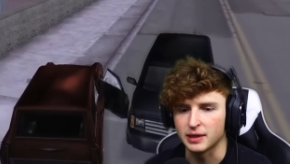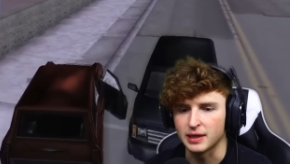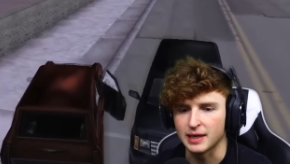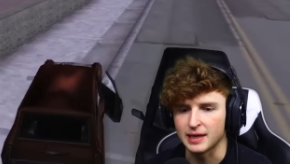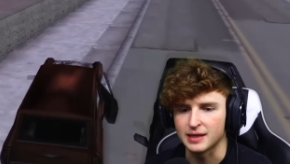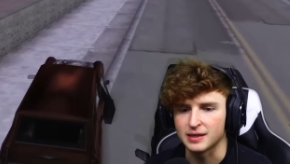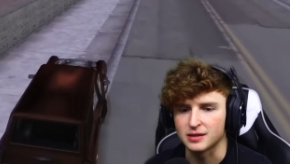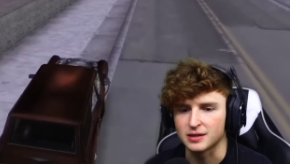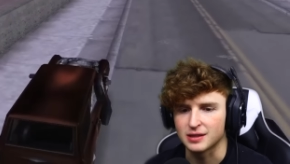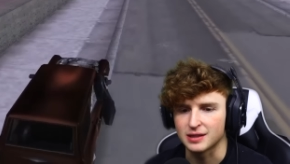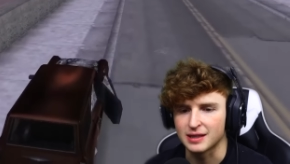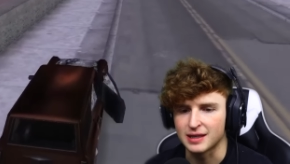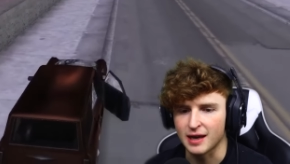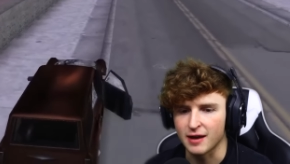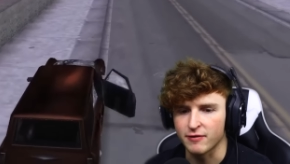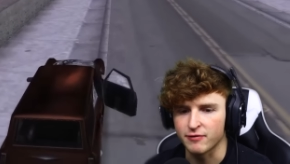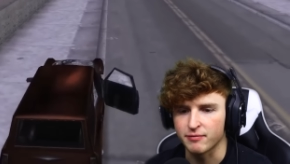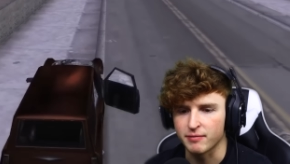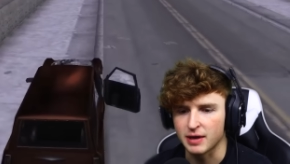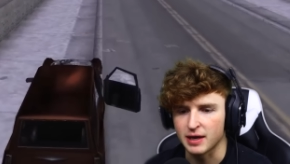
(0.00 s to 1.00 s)
Please,
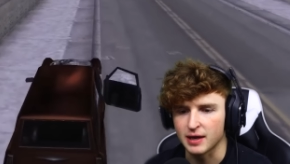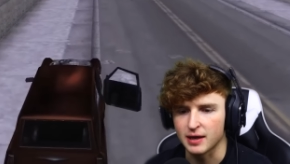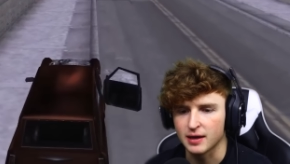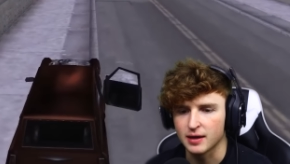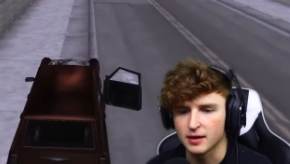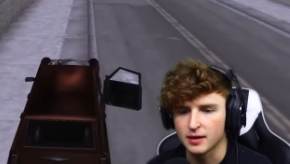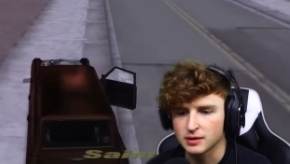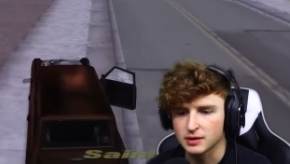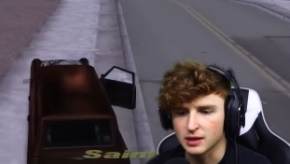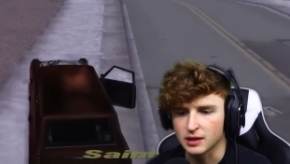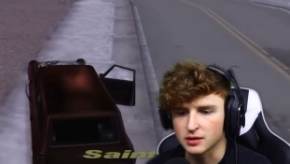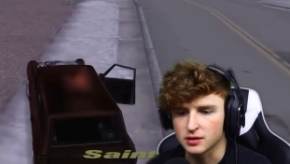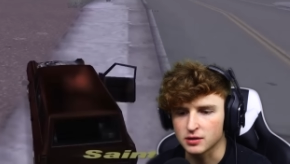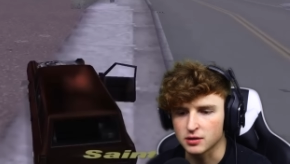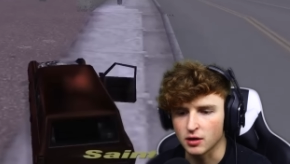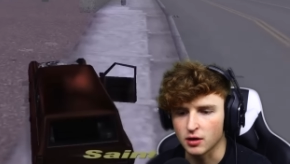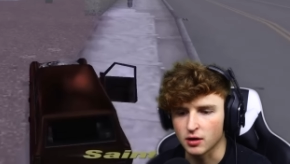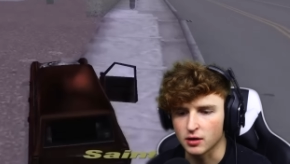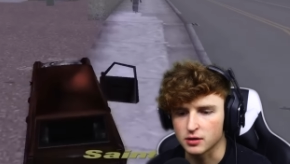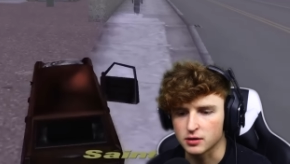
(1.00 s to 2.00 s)
give me six
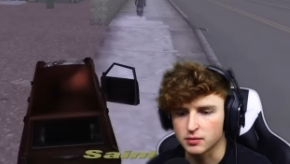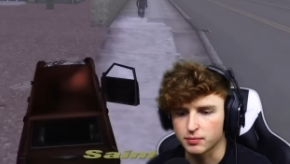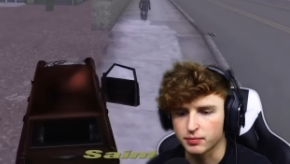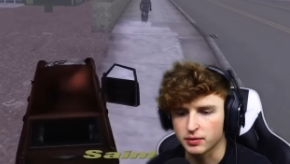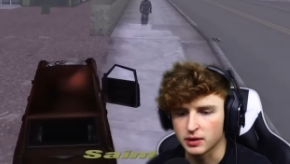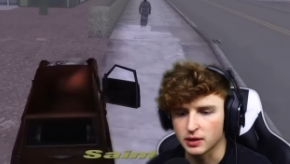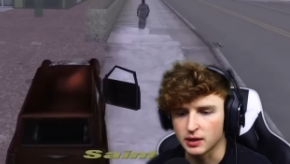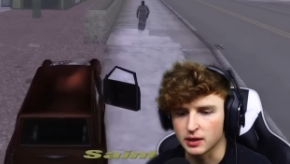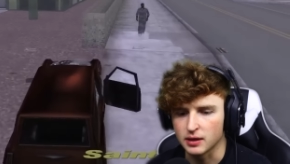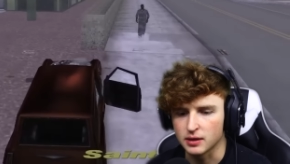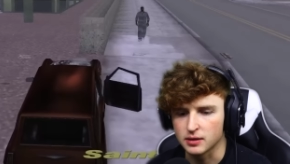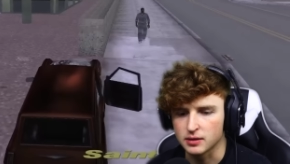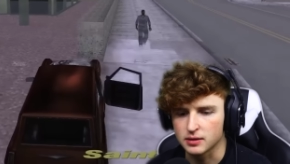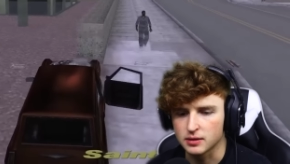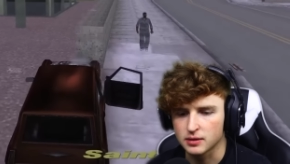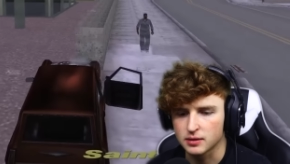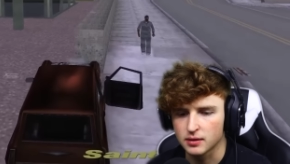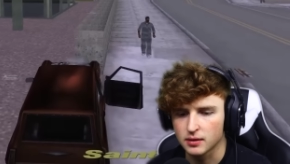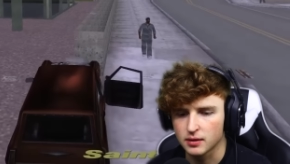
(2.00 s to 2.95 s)
stars. Please.